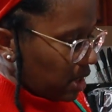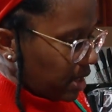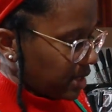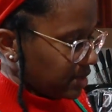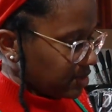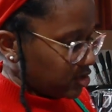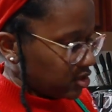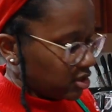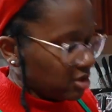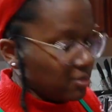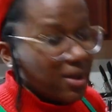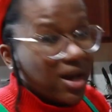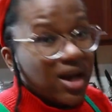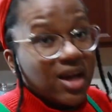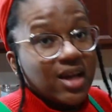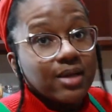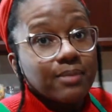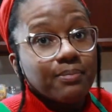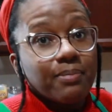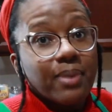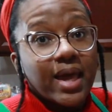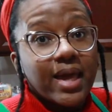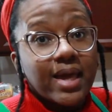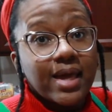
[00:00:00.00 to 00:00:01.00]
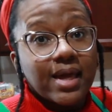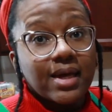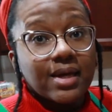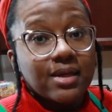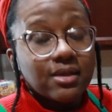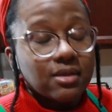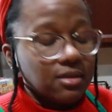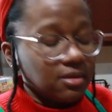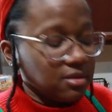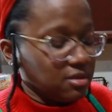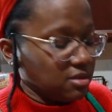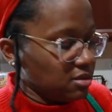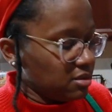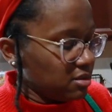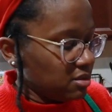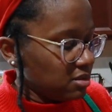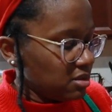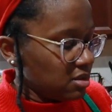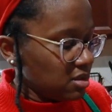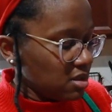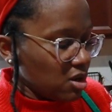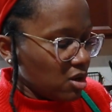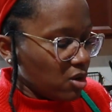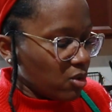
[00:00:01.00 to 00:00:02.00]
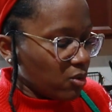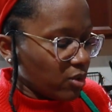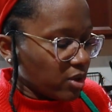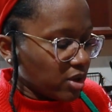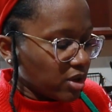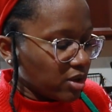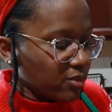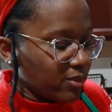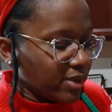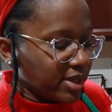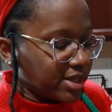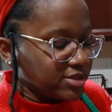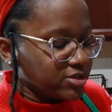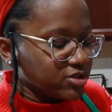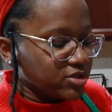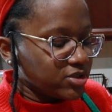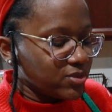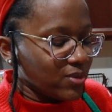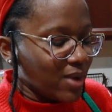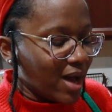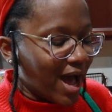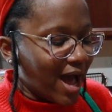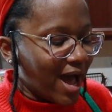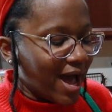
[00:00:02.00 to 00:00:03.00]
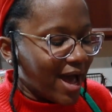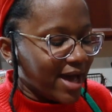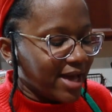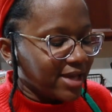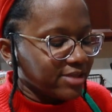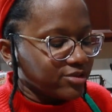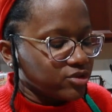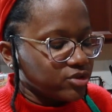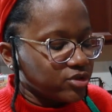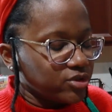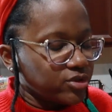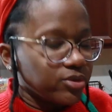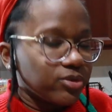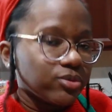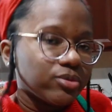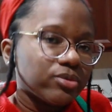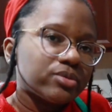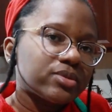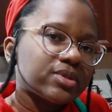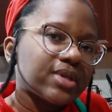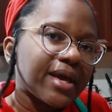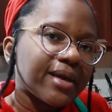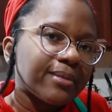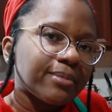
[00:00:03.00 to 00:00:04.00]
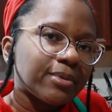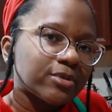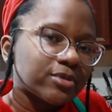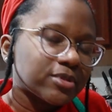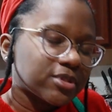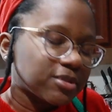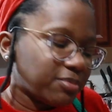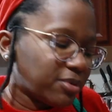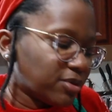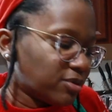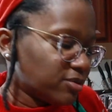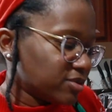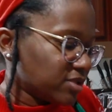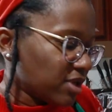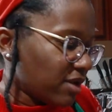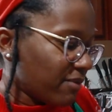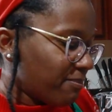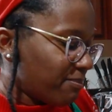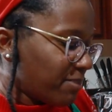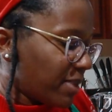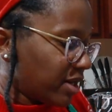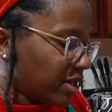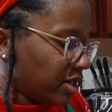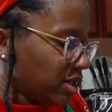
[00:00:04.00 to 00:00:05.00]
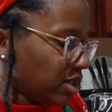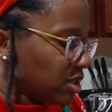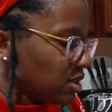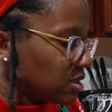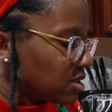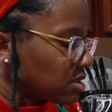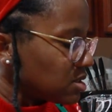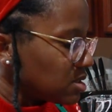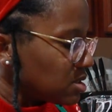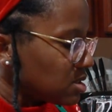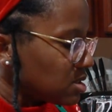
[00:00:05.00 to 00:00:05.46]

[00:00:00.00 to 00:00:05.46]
And to my pan, we're going to add 2 tablespoons of butter.